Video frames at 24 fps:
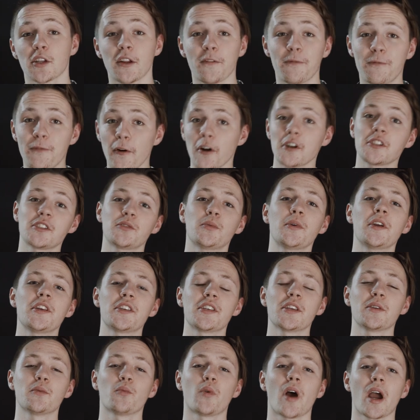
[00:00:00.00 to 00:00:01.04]
So the first
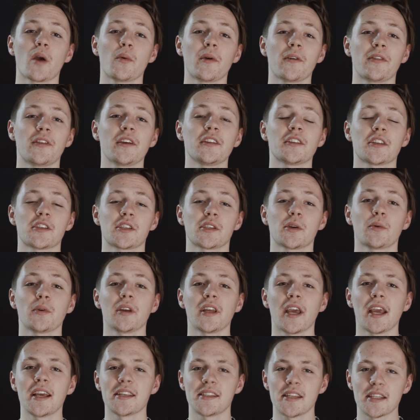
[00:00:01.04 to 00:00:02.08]
reason why we think the
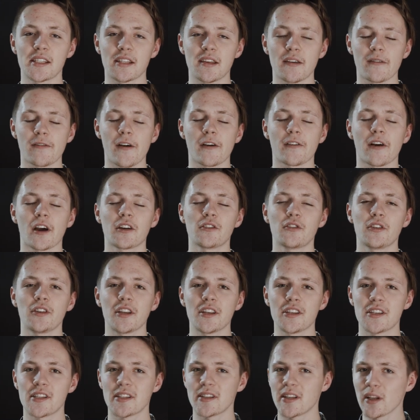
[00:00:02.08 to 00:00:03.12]
Sony
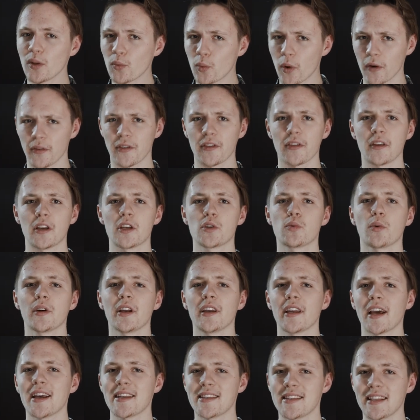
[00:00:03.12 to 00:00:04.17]
A6500 is still worth it in
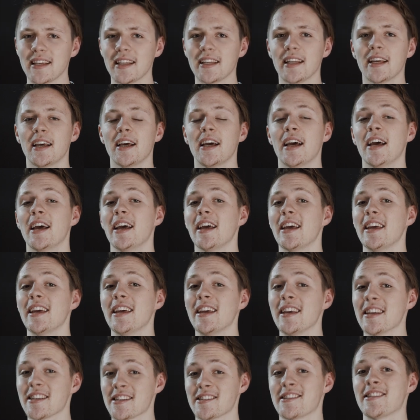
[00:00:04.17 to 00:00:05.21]
2019
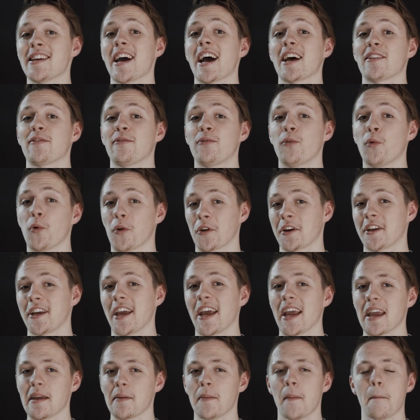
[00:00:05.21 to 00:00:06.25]
is that
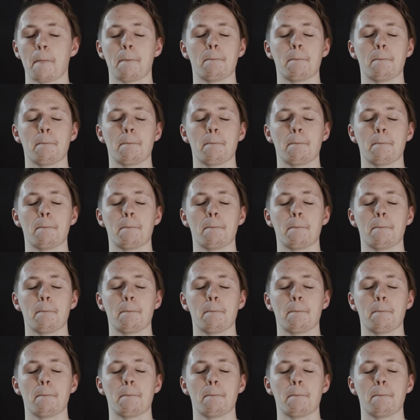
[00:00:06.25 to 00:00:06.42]
4K.